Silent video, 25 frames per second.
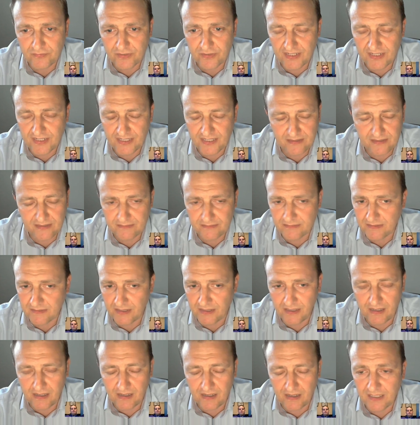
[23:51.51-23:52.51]
3, and
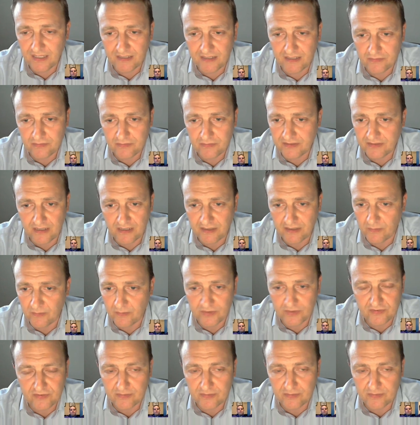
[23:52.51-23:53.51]
I literally don't know
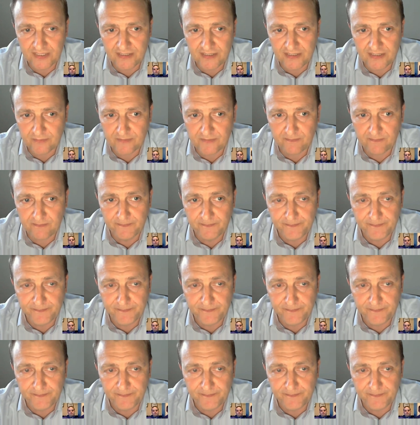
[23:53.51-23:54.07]
what to make of him.